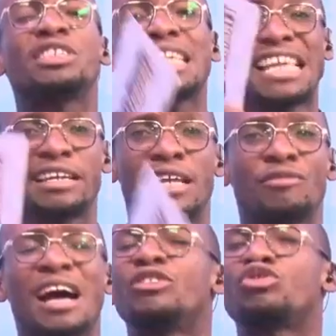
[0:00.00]
InDrive.
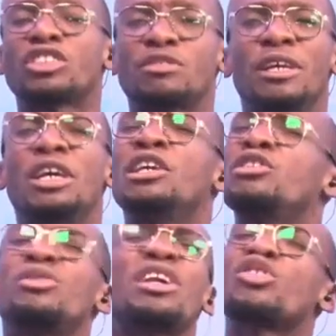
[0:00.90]
And trust me, do
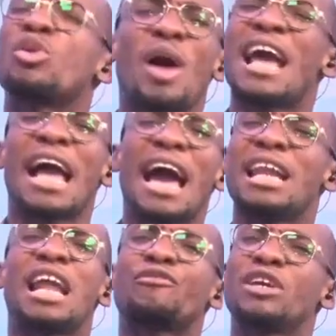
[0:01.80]
you know the reason why I
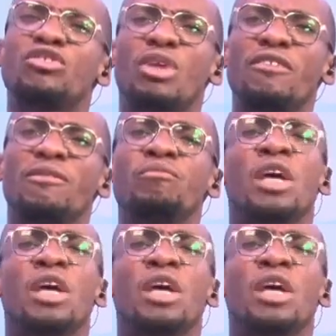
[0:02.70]
love InDrive?